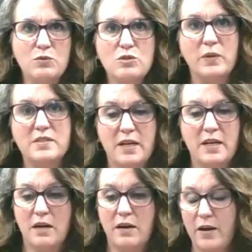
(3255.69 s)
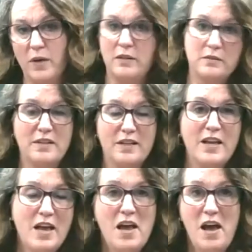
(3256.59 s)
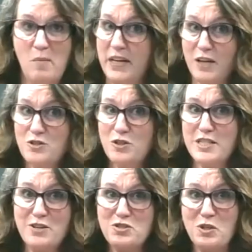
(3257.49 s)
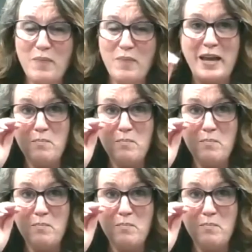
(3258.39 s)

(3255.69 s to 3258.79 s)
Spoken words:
So it says, all right, well, I'm going to get your attention by